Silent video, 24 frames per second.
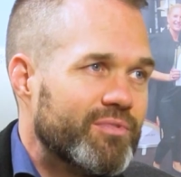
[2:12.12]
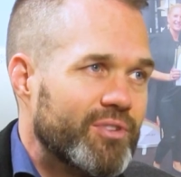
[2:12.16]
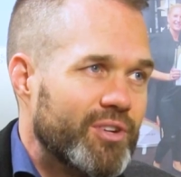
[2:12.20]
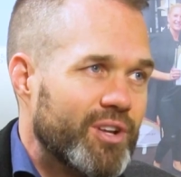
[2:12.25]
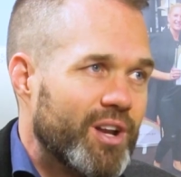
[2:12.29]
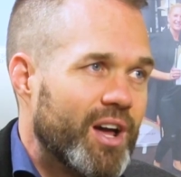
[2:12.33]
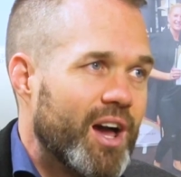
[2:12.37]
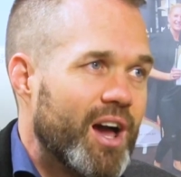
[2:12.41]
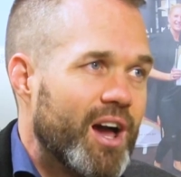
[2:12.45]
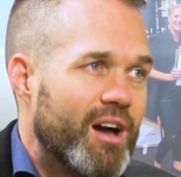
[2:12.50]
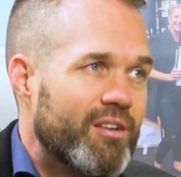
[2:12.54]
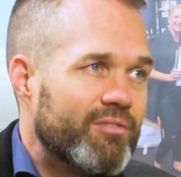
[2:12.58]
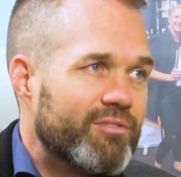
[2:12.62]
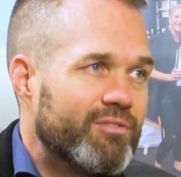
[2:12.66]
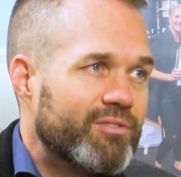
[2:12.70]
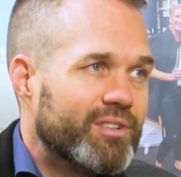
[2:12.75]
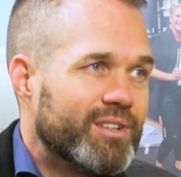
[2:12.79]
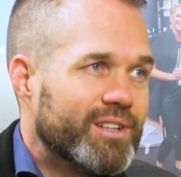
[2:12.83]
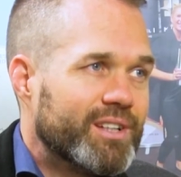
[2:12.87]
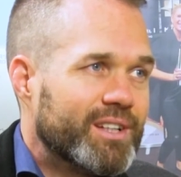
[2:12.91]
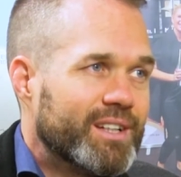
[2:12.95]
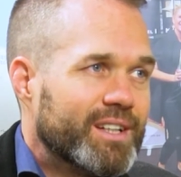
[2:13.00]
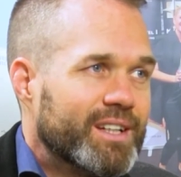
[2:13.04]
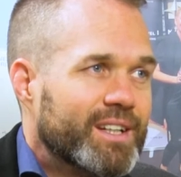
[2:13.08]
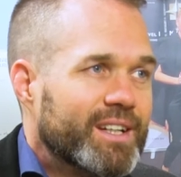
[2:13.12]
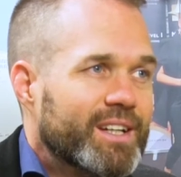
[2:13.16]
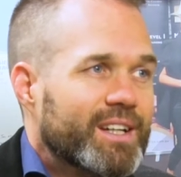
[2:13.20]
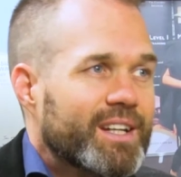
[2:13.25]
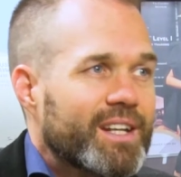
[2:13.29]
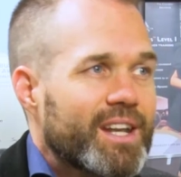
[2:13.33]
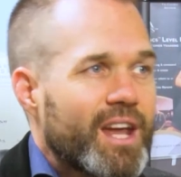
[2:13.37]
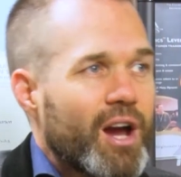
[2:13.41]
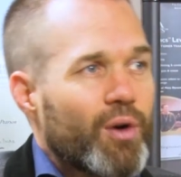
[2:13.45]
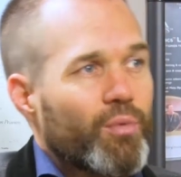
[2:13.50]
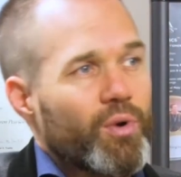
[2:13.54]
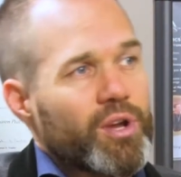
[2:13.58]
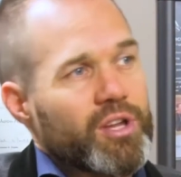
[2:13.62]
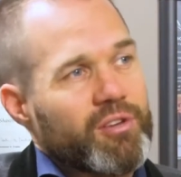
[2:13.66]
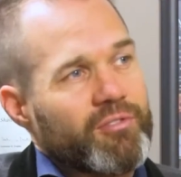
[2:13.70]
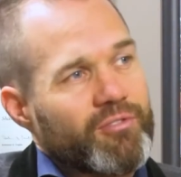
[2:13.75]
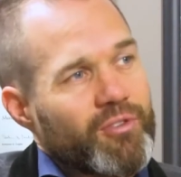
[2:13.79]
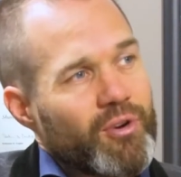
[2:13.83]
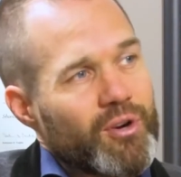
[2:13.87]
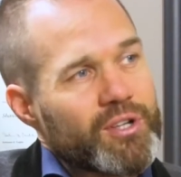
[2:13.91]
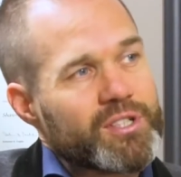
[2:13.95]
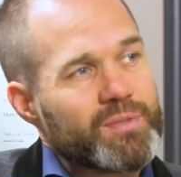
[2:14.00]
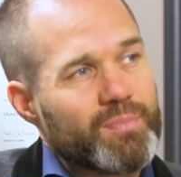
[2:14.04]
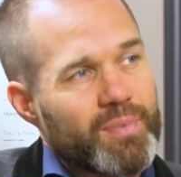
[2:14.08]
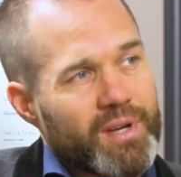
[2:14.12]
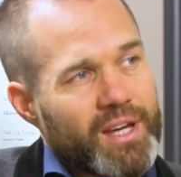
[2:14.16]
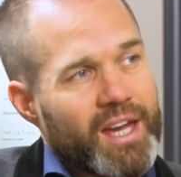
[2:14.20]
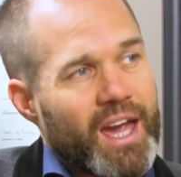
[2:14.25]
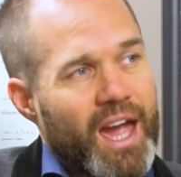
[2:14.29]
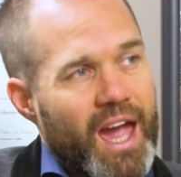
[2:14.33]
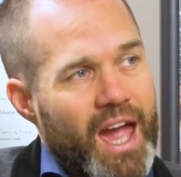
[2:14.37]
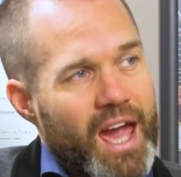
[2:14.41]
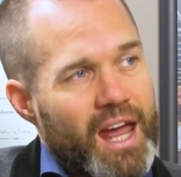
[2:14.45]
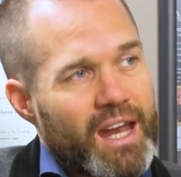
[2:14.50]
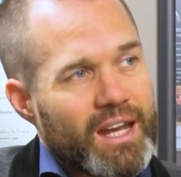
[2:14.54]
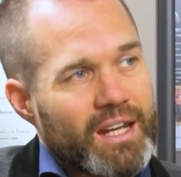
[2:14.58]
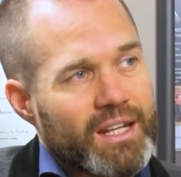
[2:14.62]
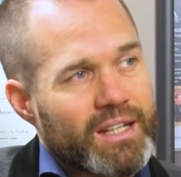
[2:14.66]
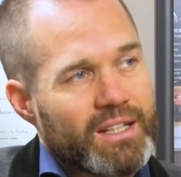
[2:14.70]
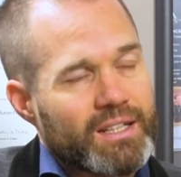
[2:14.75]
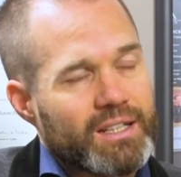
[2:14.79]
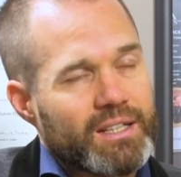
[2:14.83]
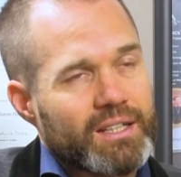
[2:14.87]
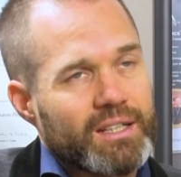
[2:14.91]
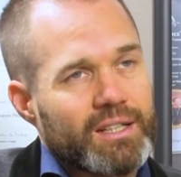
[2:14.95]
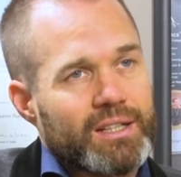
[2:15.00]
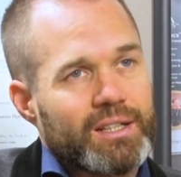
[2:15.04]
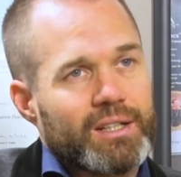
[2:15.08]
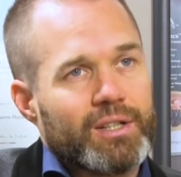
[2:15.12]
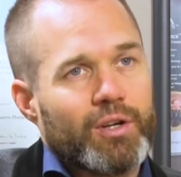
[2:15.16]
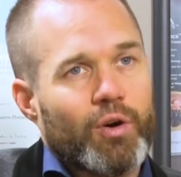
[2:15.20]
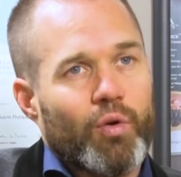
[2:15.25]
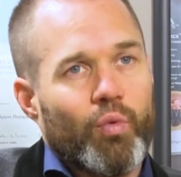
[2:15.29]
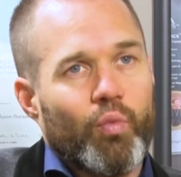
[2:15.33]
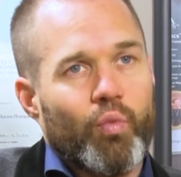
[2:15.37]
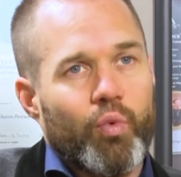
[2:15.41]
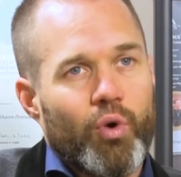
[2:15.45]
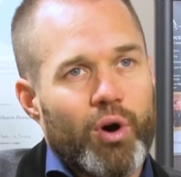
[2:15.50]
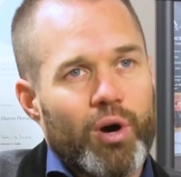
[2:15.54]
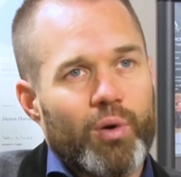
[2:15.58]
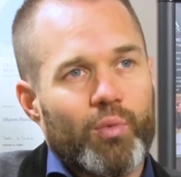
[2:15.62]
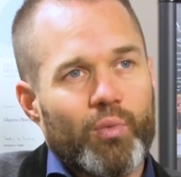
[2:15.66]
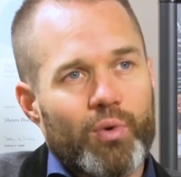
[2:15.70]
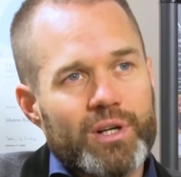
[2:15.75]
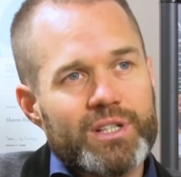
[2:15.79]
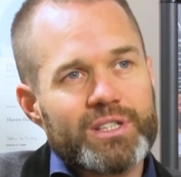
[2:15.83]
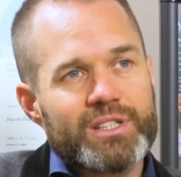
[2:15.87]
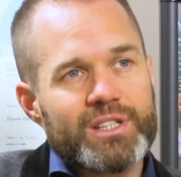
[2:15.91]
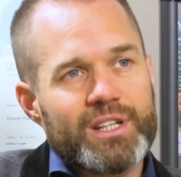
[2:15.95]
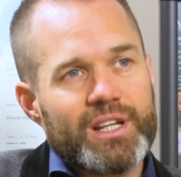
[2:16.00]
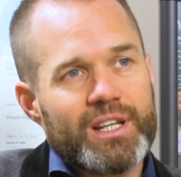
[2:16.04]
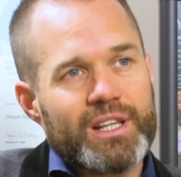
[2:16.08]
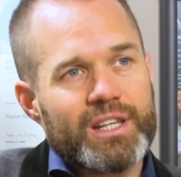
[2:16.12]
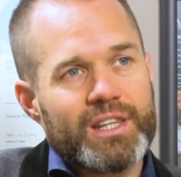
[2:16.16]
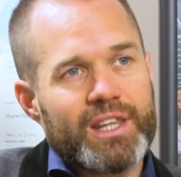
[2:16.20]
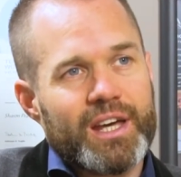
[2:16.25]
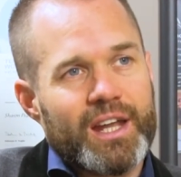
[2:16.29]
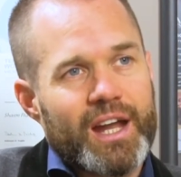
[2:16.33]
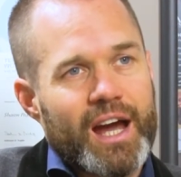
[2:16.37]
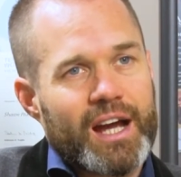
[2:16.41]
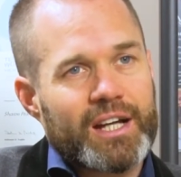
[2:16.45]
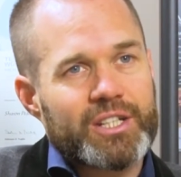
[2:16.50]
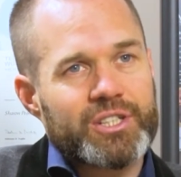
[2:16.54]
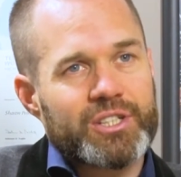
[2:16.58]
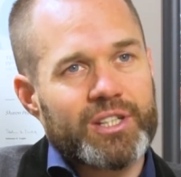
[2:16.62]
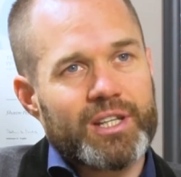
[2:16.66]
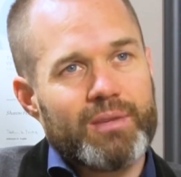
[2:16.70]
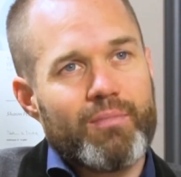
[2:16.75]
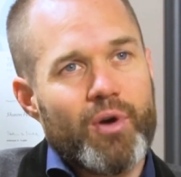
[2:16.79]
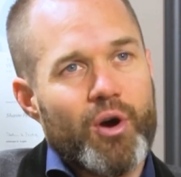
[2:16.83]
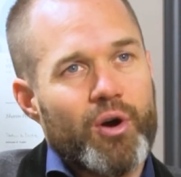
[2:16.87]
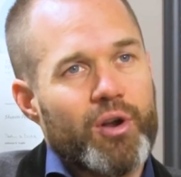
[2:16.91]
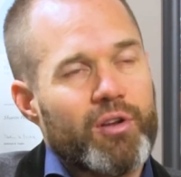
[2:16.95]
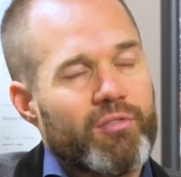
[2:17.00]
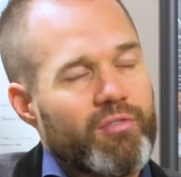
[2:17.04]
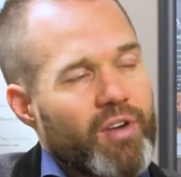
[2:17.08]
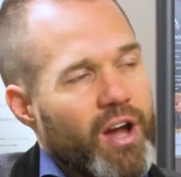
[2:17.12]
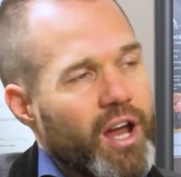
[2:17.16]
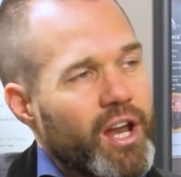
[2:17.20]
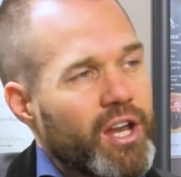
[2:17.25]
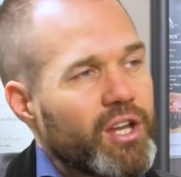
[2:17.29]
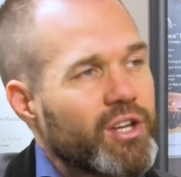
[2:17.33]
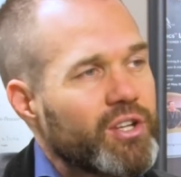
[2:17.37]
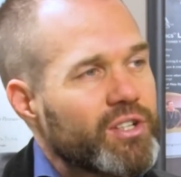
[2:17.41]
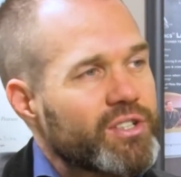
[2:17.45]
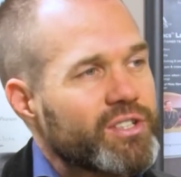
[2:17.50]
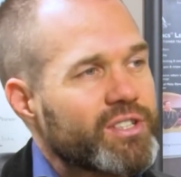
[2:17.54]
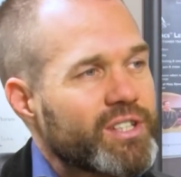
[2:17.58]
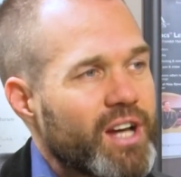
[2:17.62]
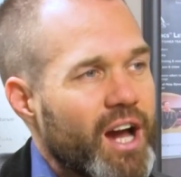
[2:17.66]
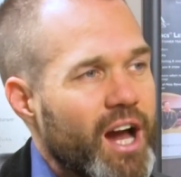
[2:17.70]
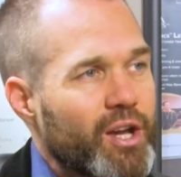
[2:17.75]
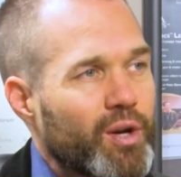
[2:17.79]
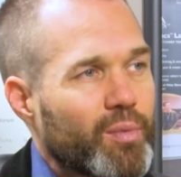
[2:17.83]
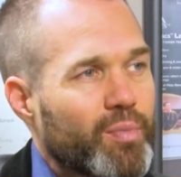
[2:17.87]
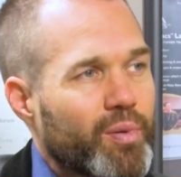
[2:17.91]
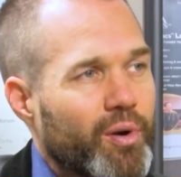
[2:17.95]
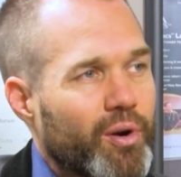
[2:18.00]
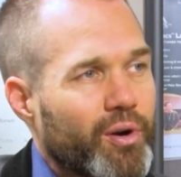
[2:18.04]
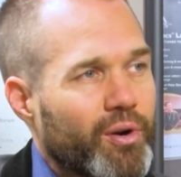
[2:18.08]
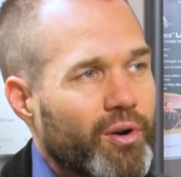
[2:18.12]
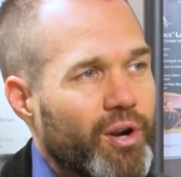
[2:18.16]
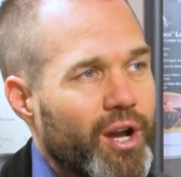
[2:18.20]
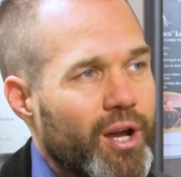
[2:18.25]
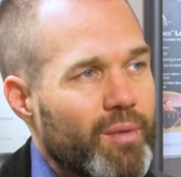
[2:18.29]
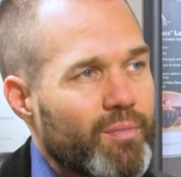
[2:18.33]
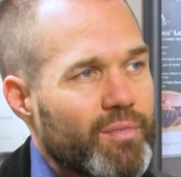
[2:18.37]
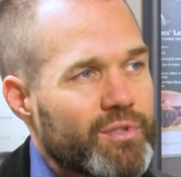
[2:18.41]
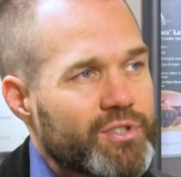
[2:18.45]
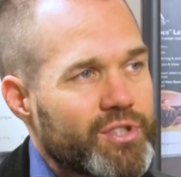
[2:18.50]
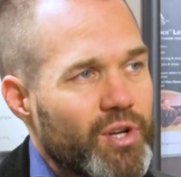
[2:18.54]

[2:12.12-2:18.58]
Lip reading: for you to have. Now, when you first began, what was it that actually motivated you to start your program?